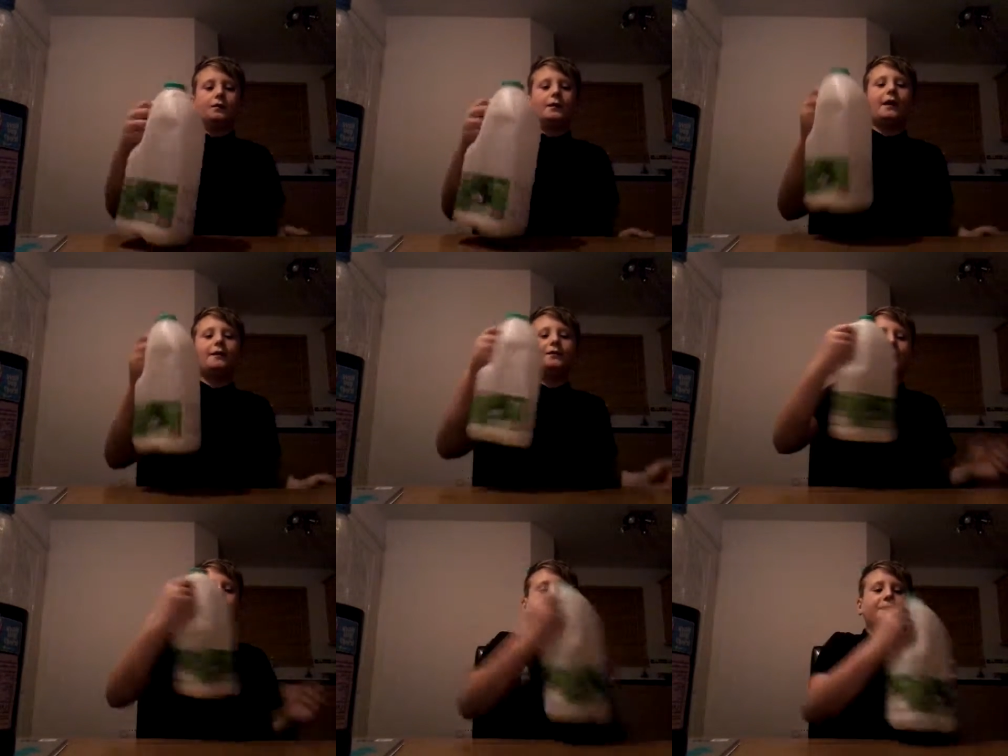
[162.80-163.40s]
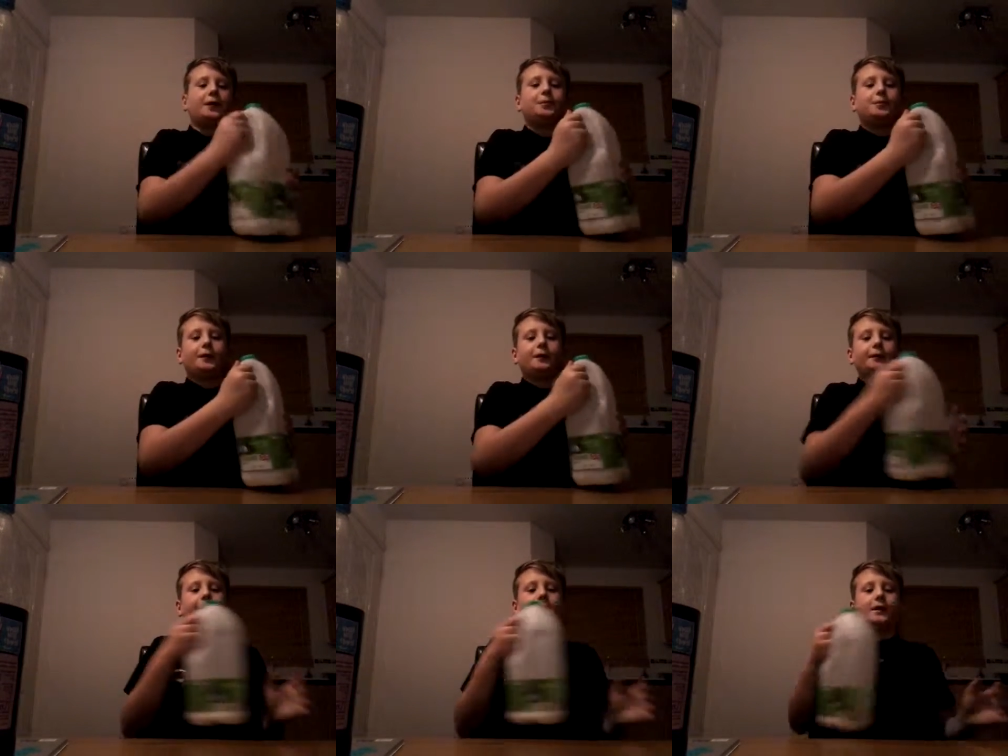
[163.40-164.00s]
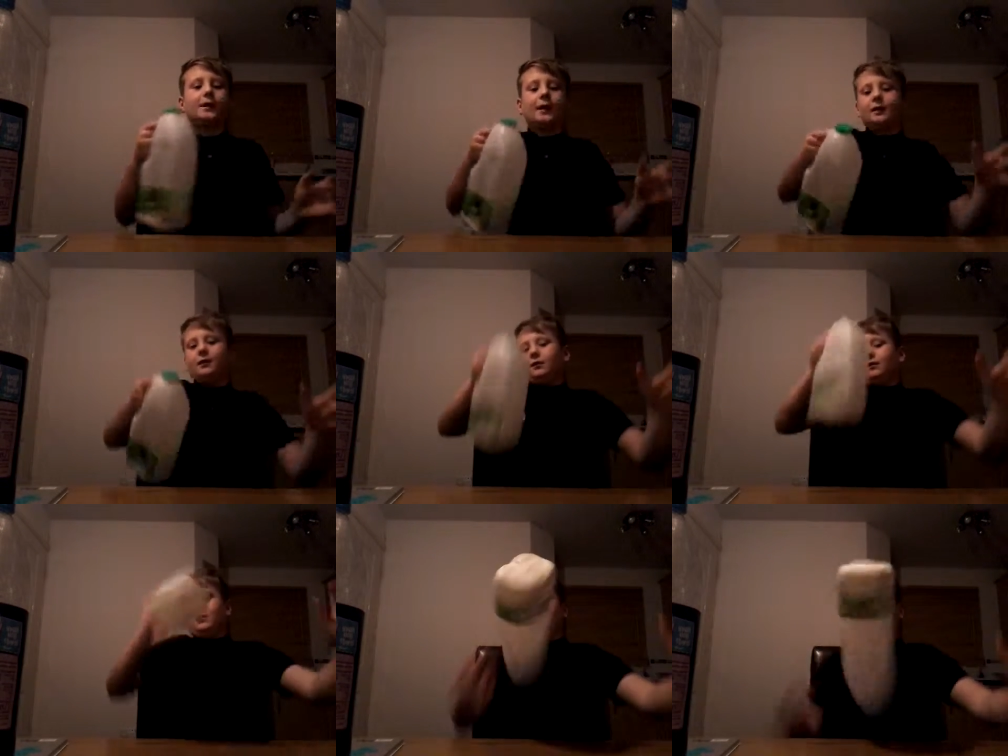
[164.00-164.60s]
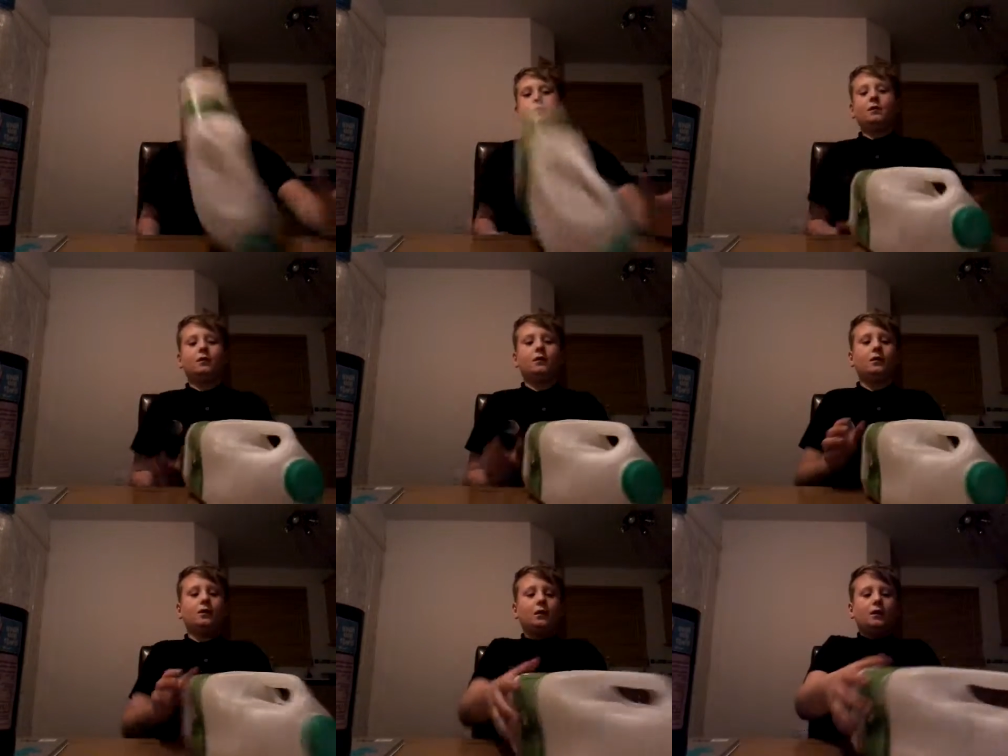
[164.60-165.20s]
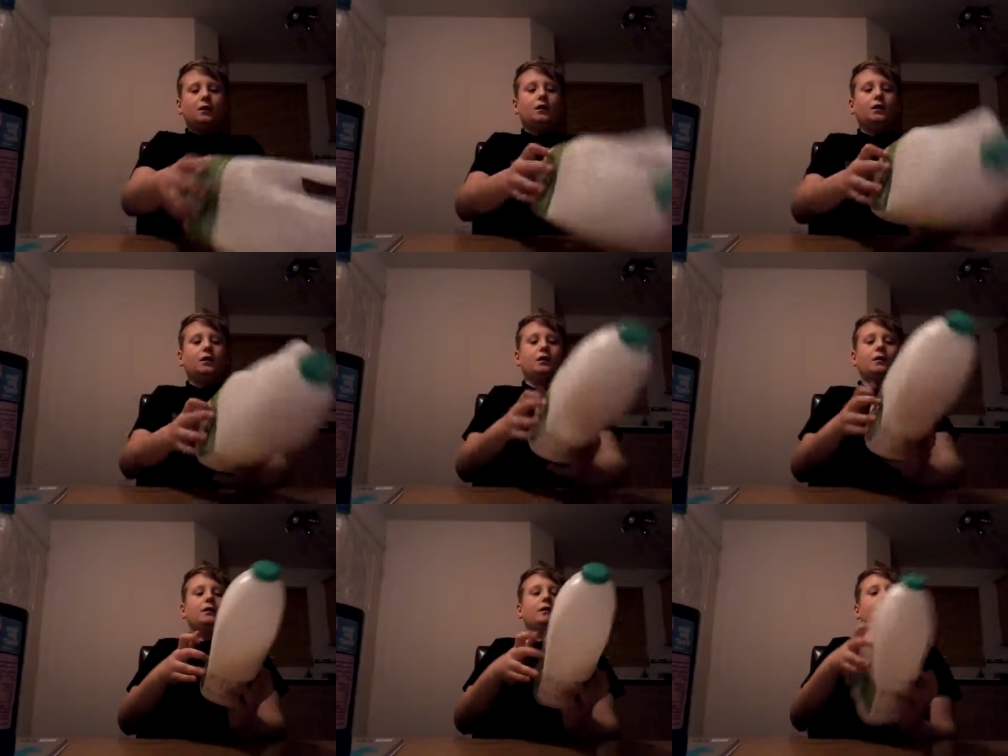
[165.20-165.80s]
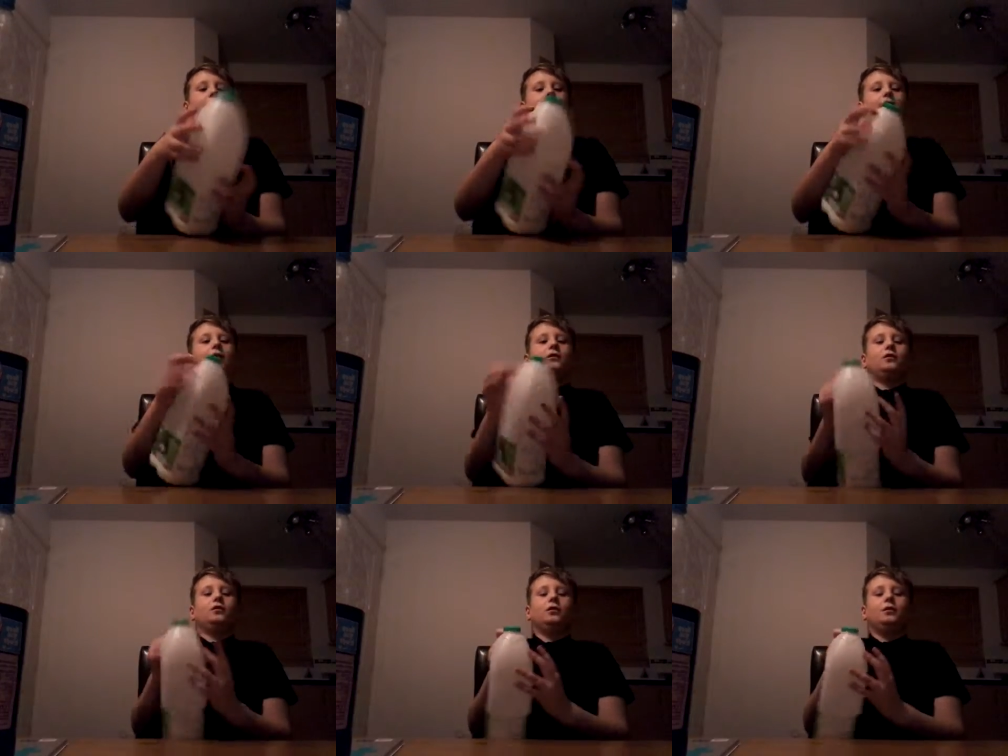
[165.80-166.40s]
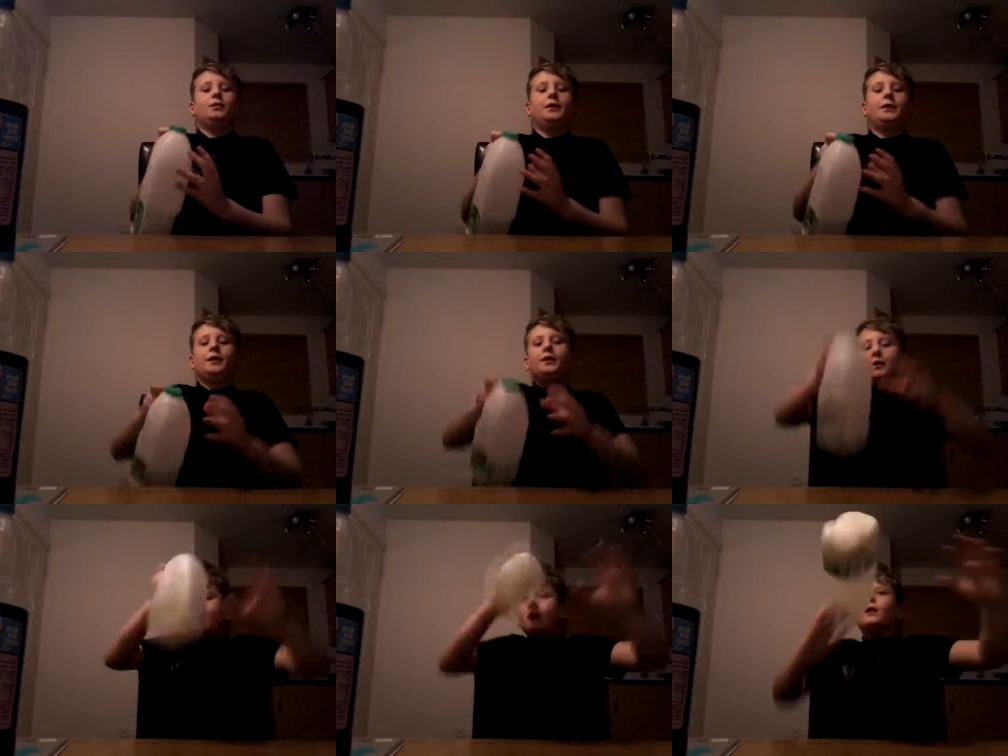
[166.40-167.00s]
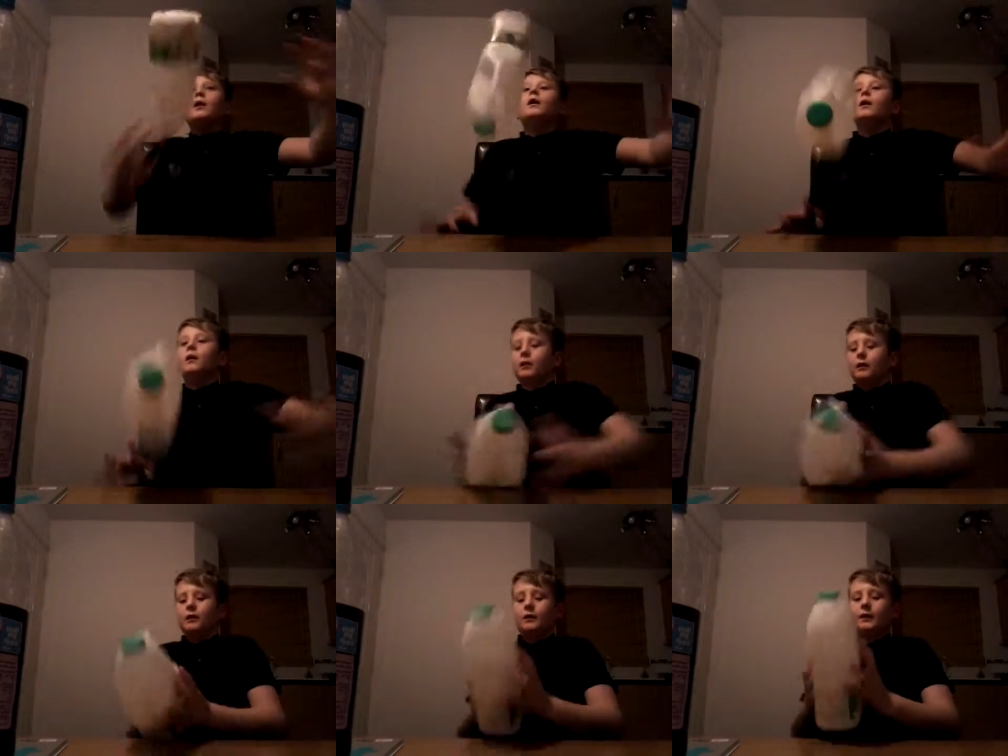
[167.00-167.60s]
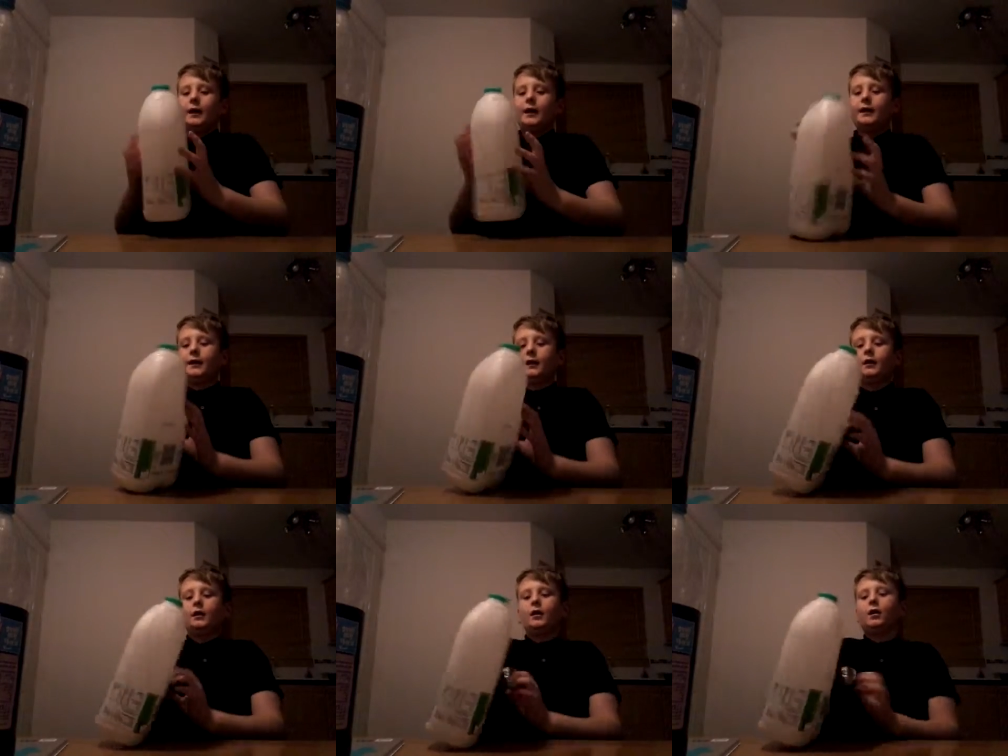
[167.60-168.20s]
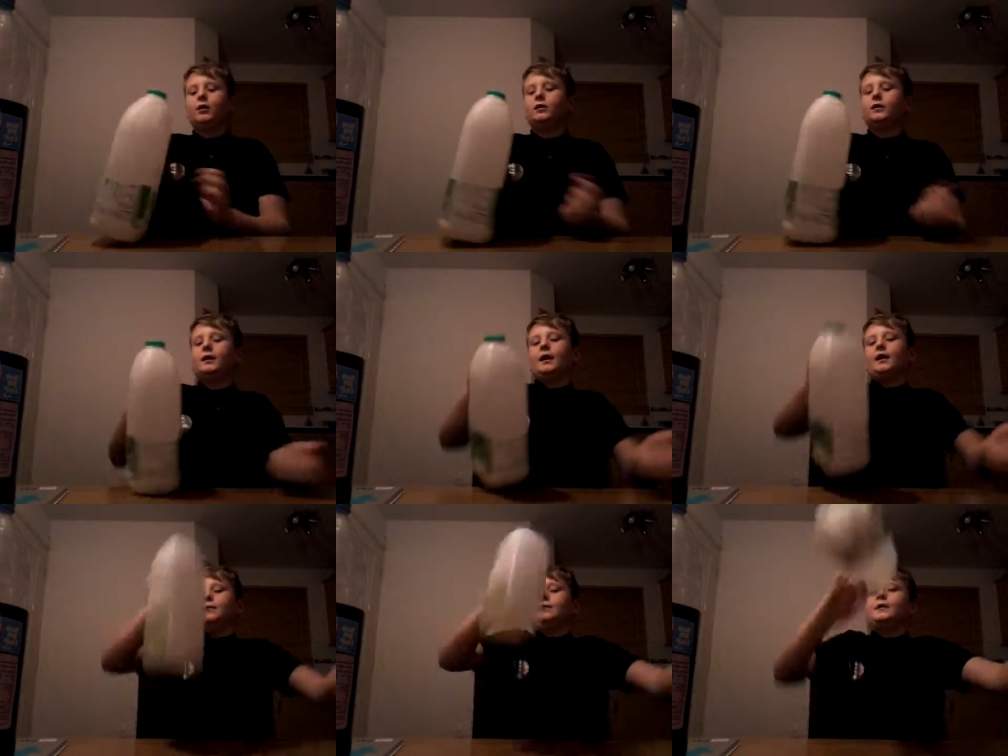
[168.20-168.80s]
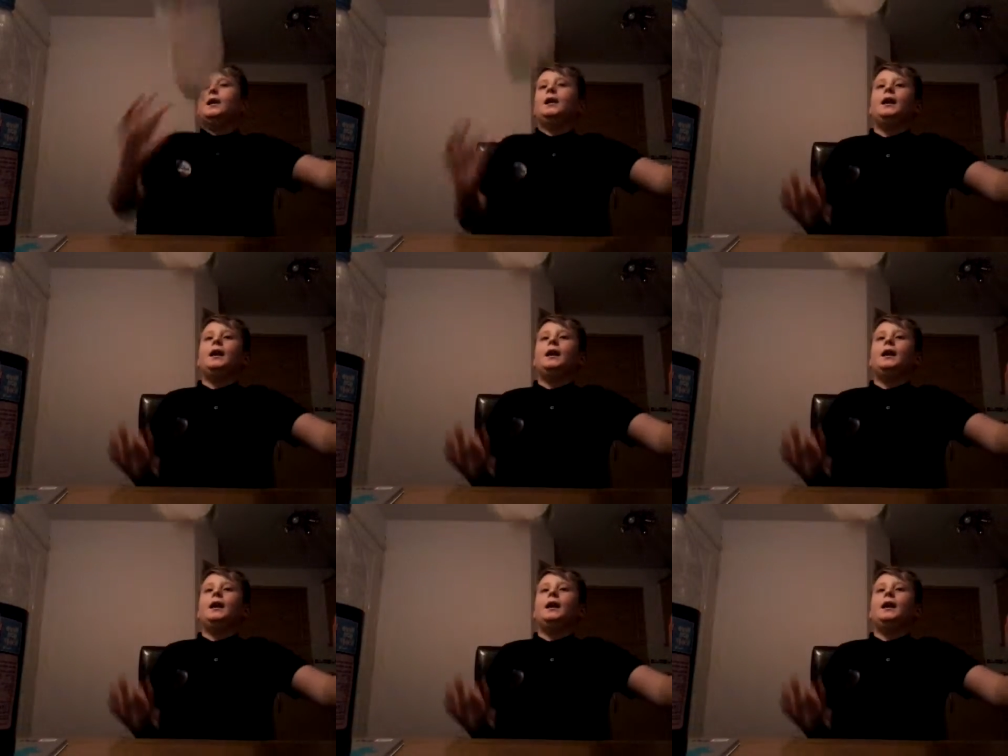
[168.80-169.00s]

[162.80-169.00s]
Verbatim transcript: we have to flip it with this handle. That's going to be taking a long time to